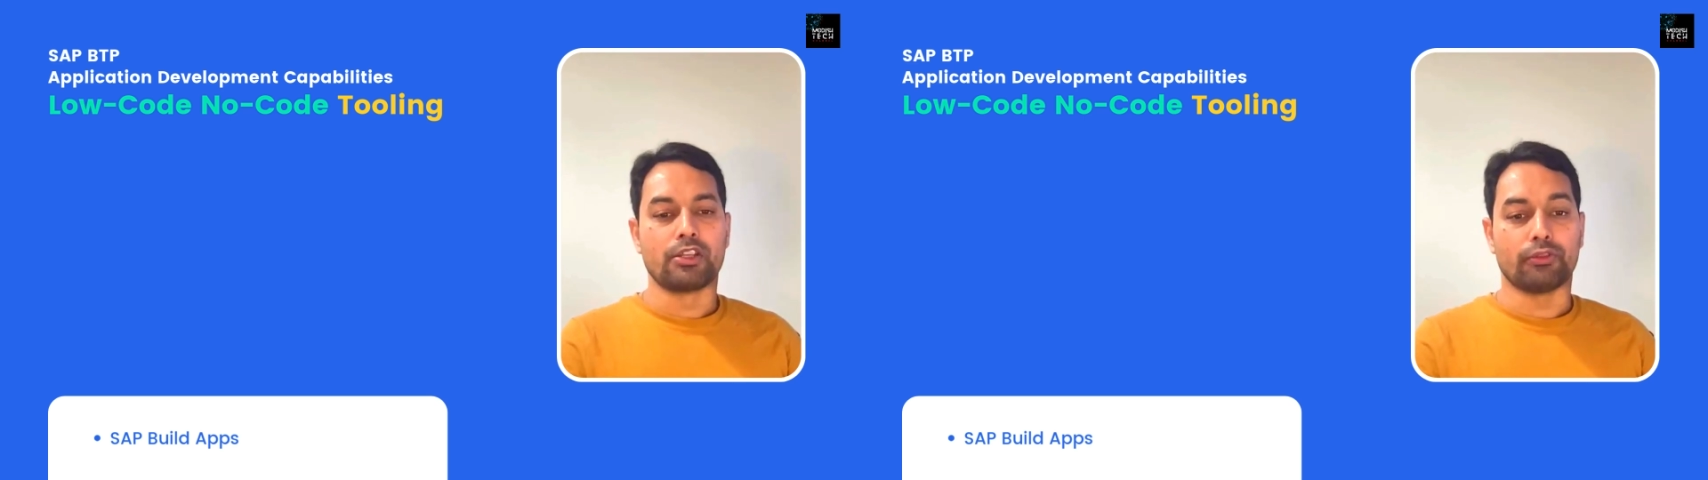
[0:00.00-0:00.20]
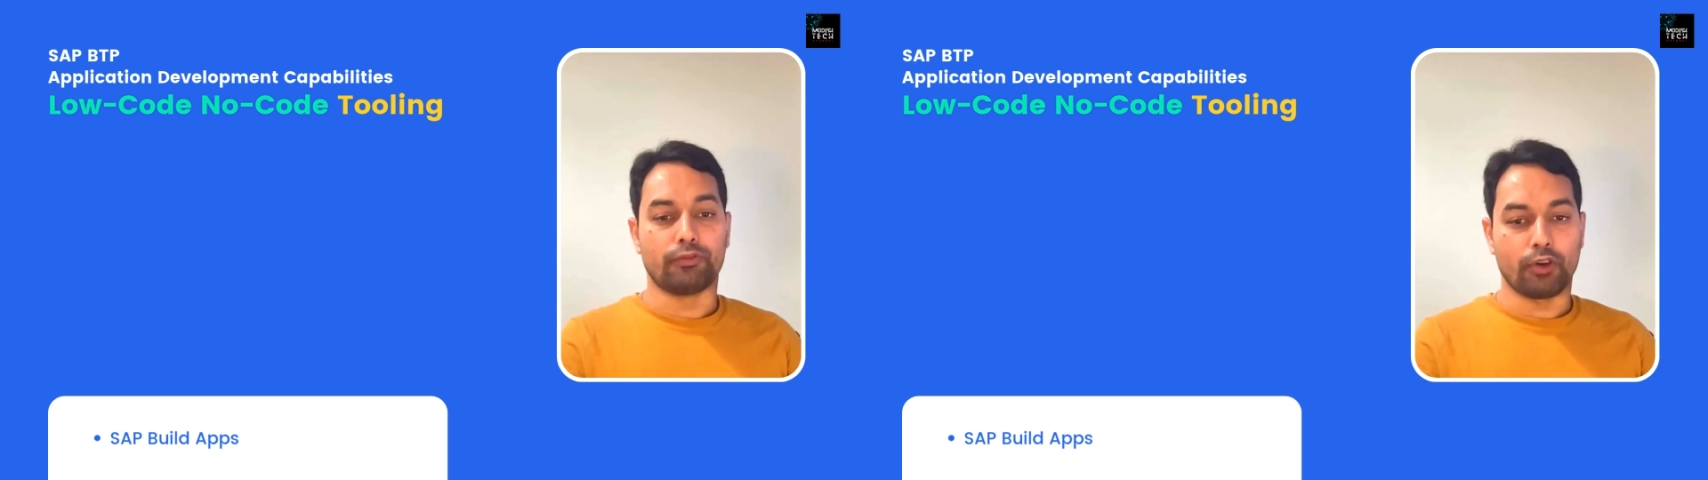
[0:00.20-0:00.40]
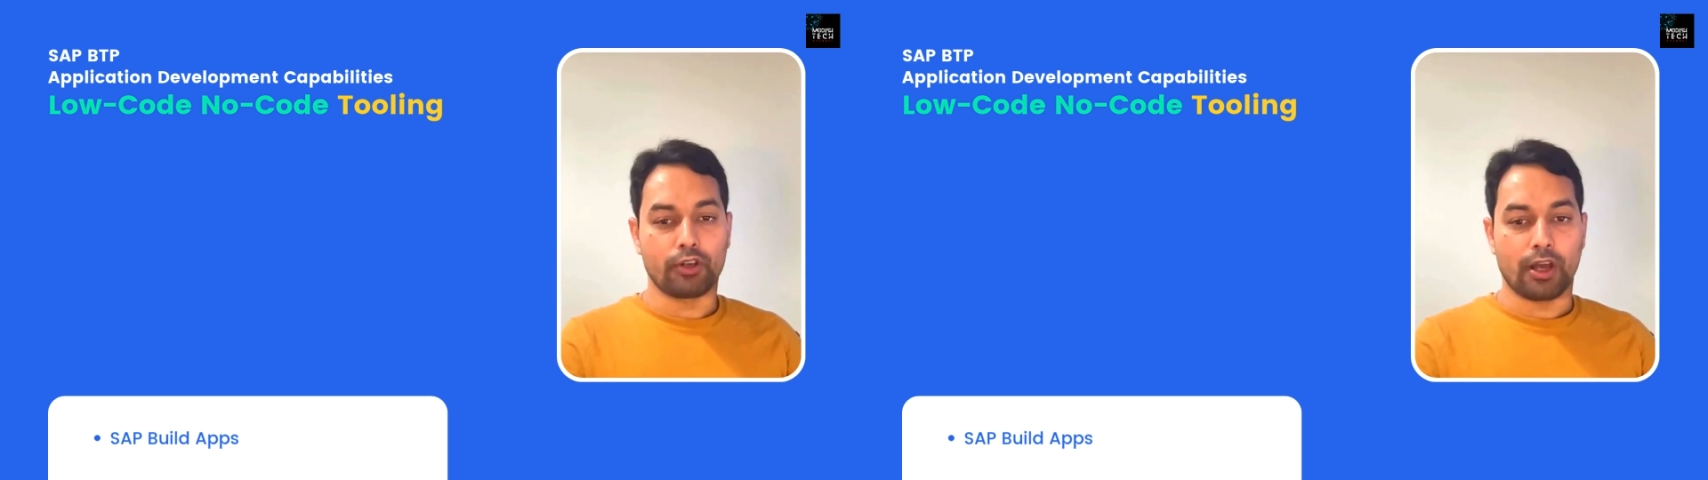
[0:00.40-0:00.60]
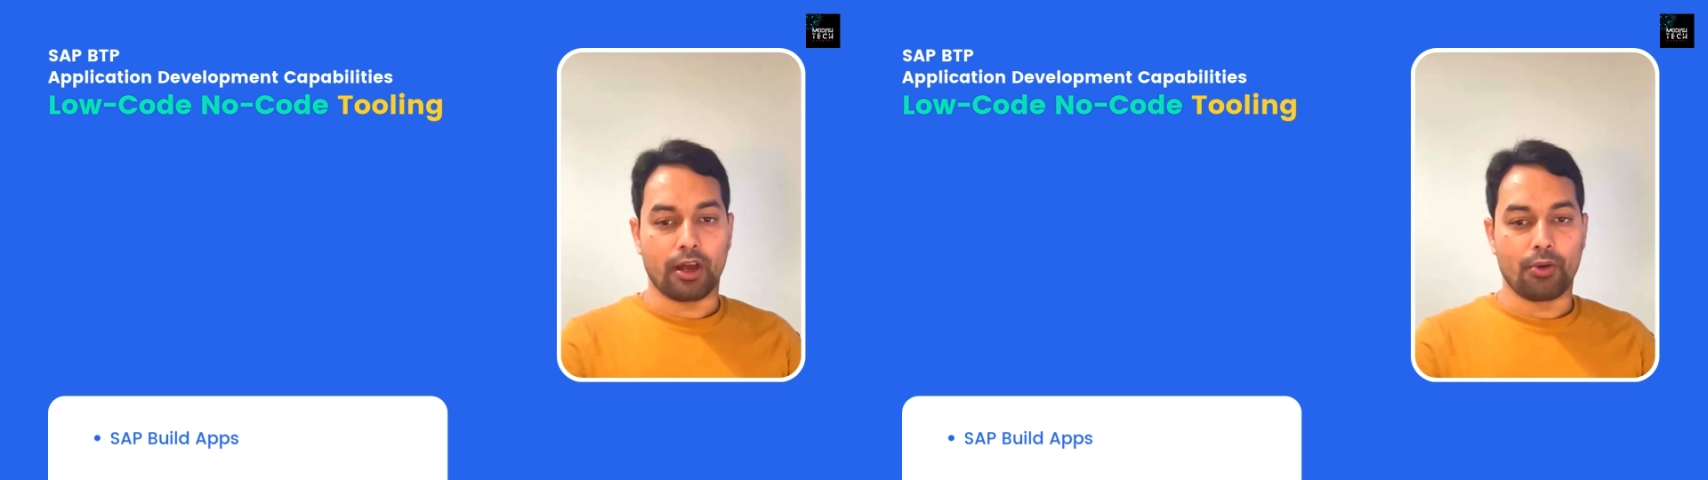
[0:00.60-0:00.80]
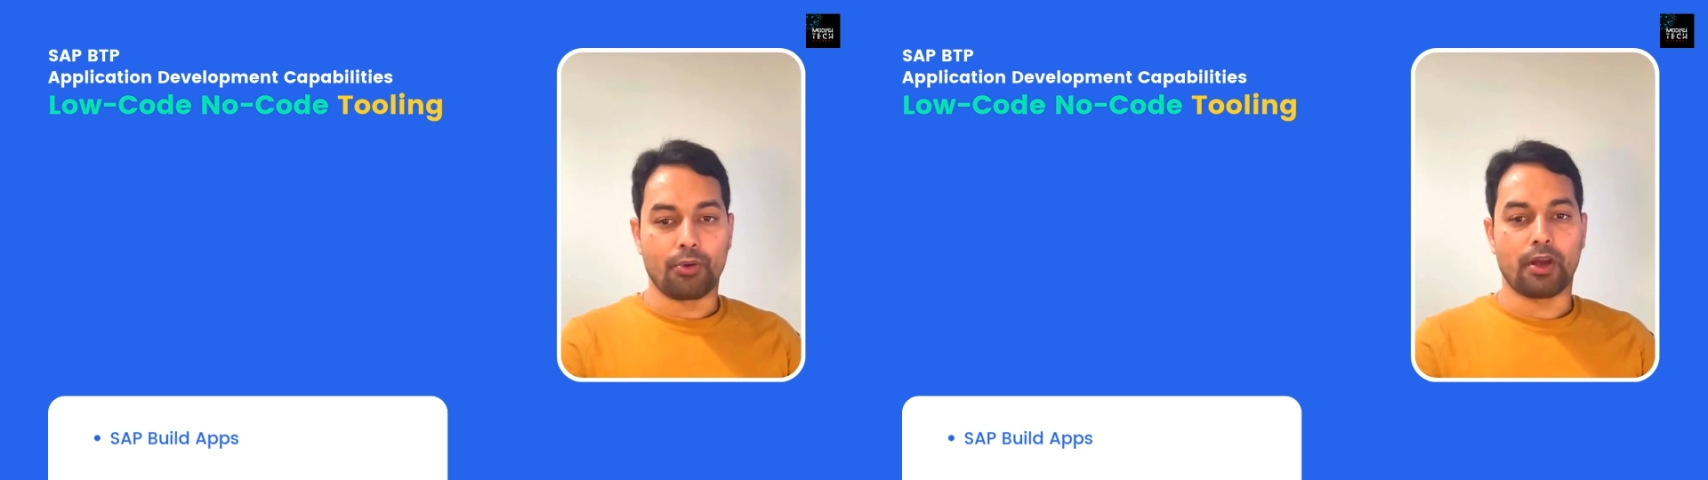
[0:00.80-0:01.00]
So for
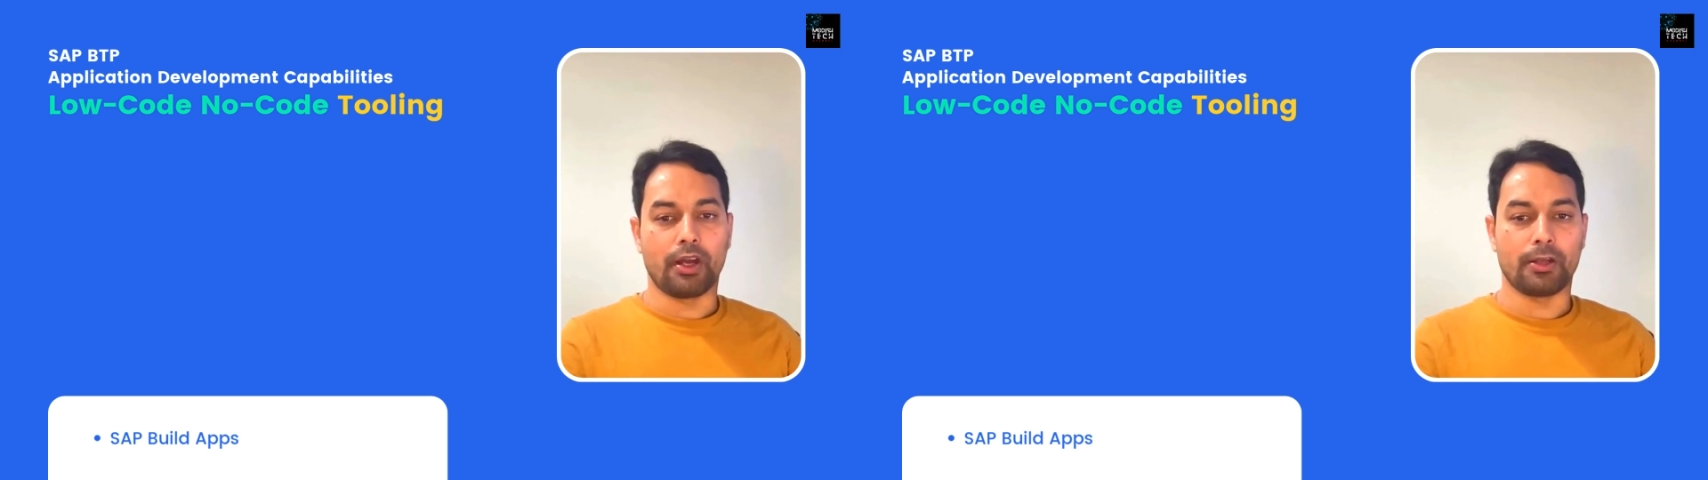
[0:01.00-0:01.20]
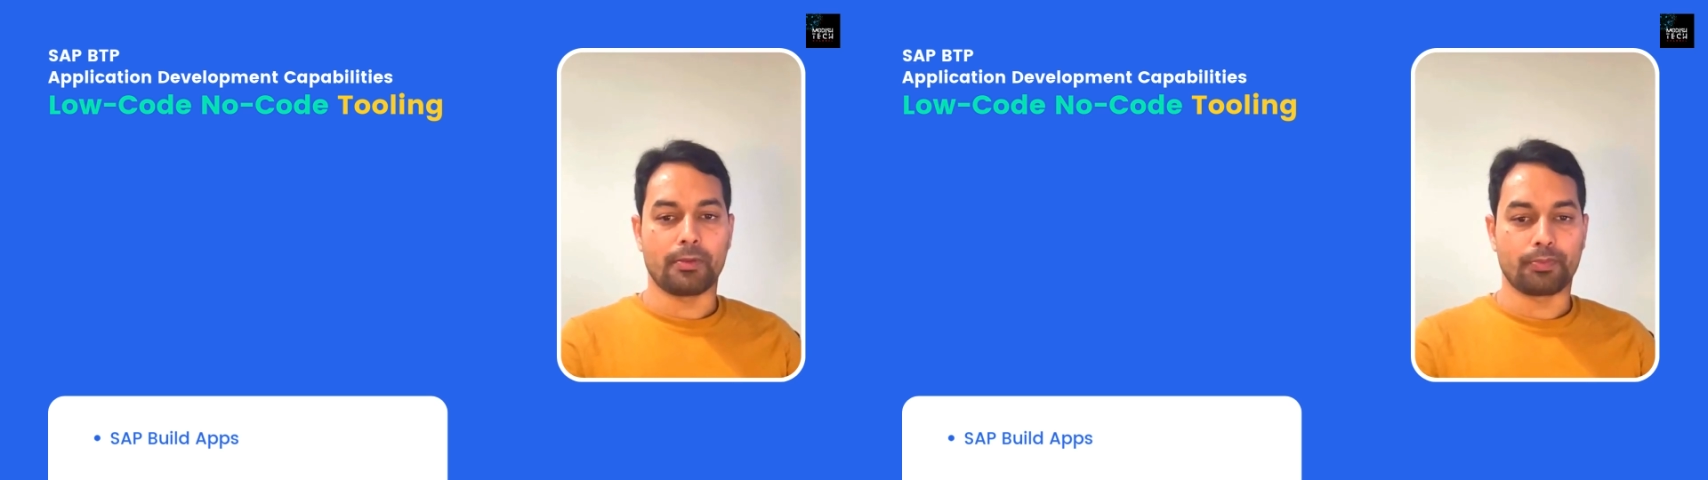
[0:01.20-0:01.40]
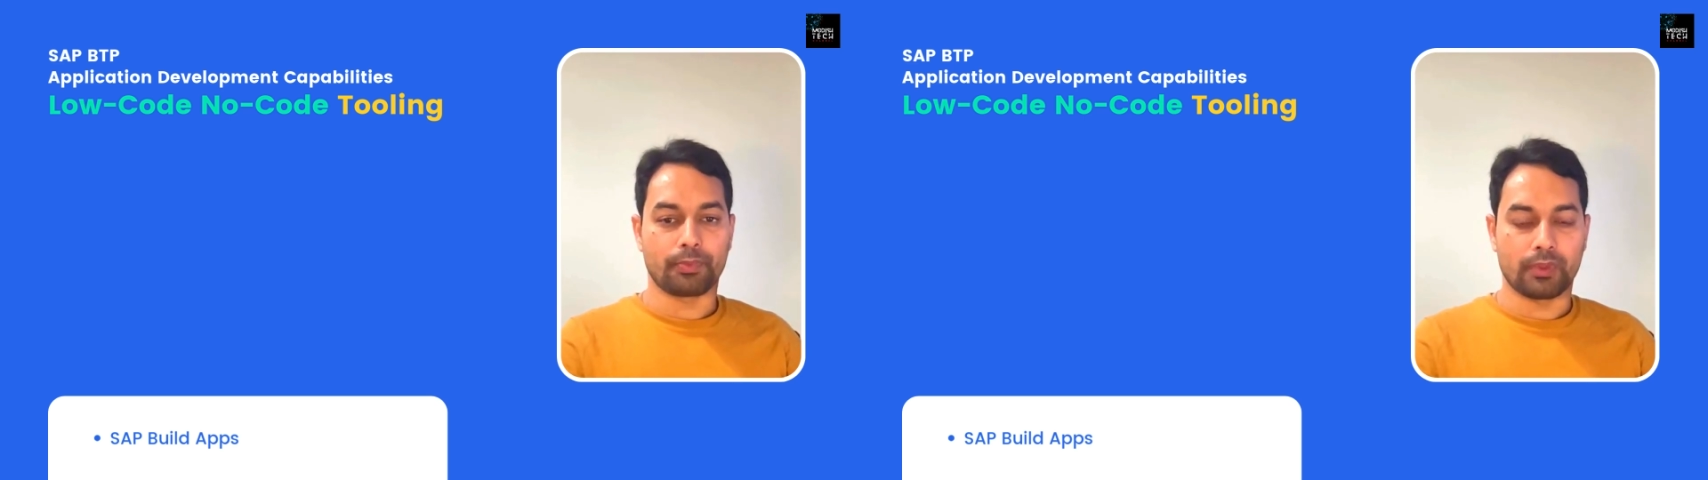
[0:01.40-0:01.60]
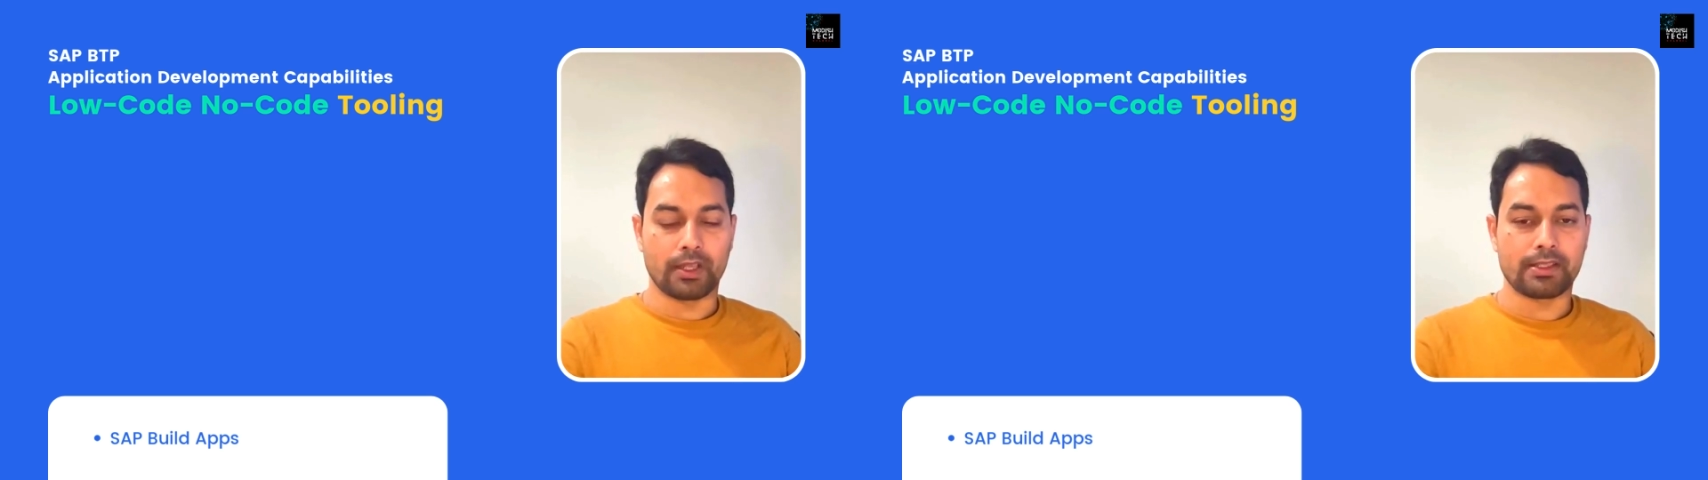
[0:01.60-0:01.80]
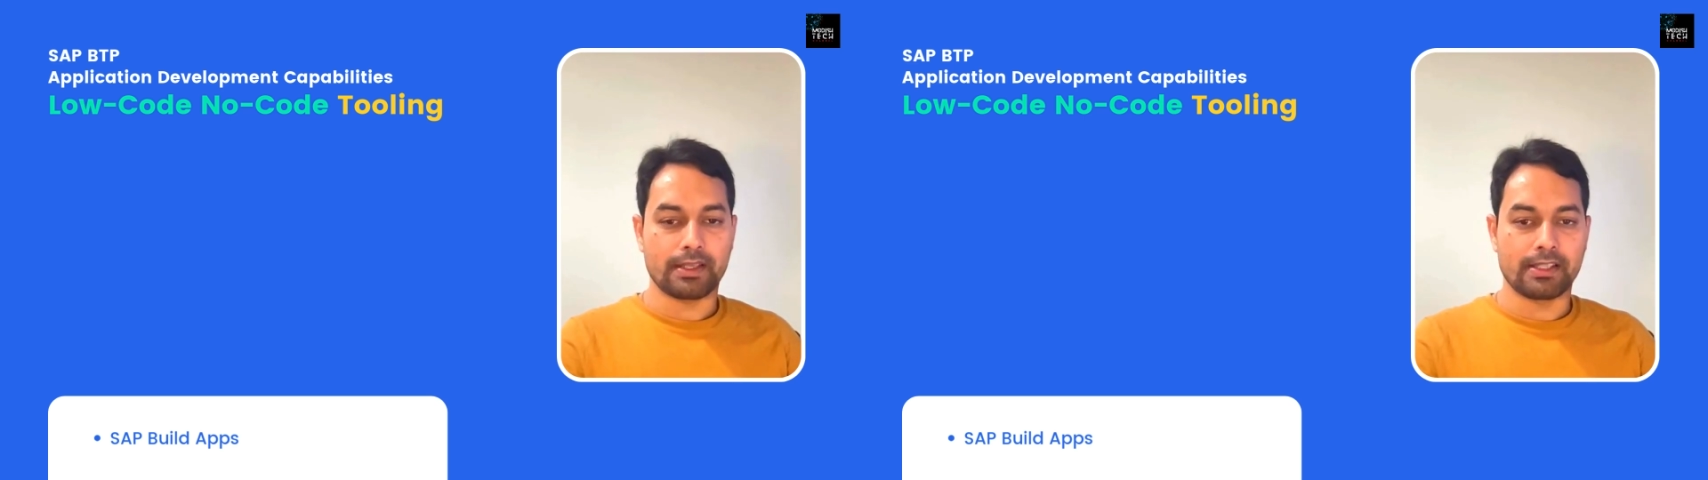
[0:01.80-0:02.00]
now, this